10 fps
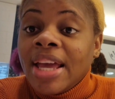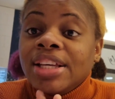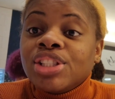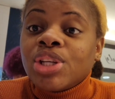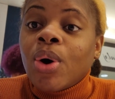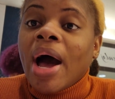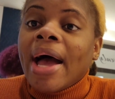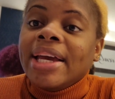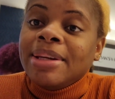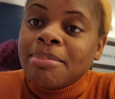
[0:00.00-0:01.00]
So
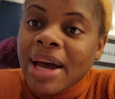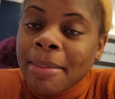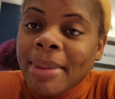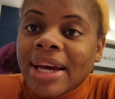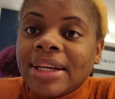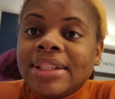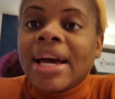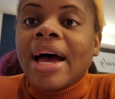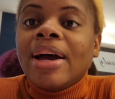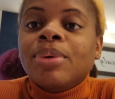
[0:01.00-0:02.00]
in my
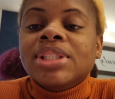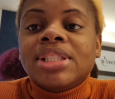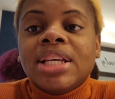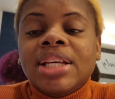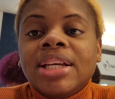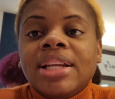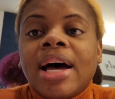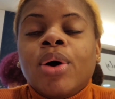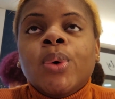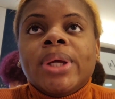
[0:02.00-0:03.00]
mind I was thinking
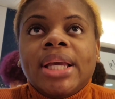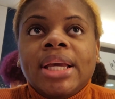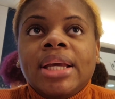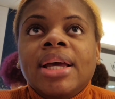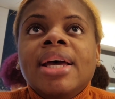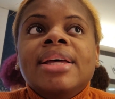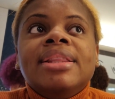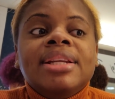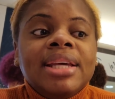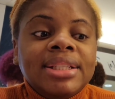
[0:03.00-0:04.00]
that okay,
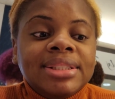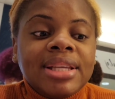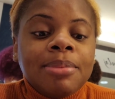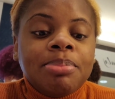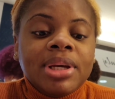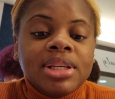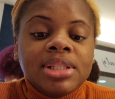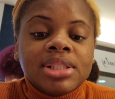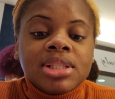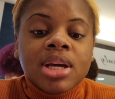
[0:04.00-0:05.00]
the next step
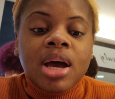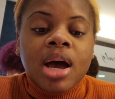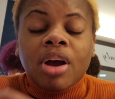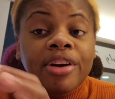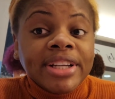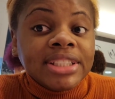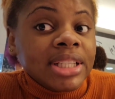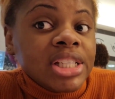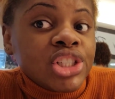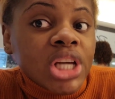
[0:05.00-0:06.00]
is
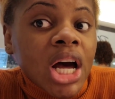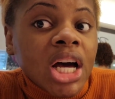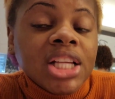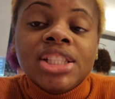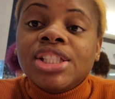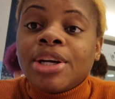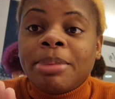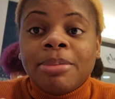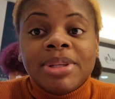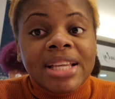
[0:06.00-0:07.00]
congratulations, your
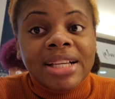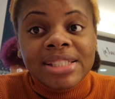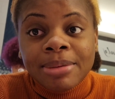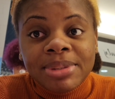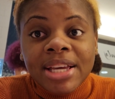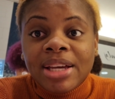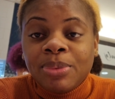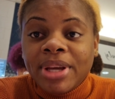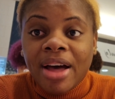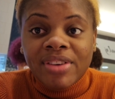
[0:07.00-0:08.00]
baby's accepted,
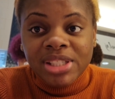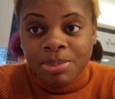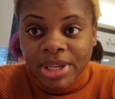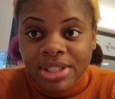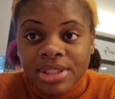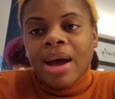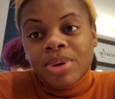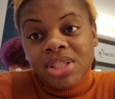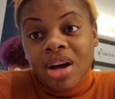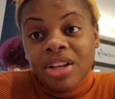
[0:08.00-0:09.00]
we have a space. I
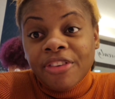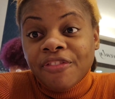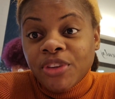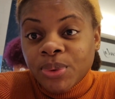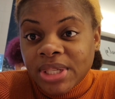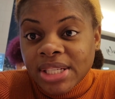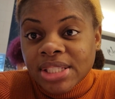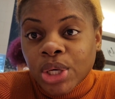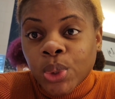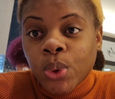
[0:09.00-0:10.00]
was called a few
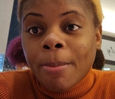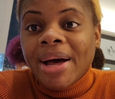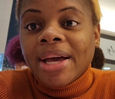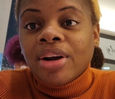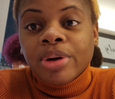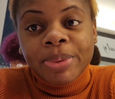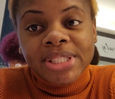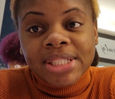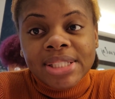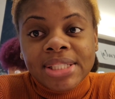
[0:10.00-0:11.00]
days ago by a
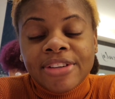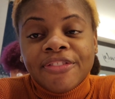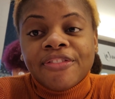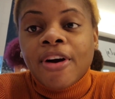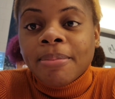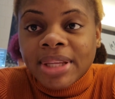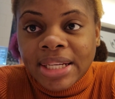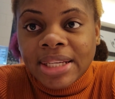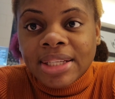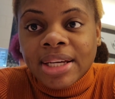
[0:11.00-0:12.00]
representative from the
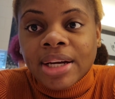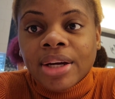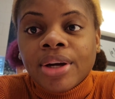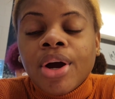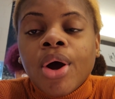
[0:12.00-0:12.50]
daycare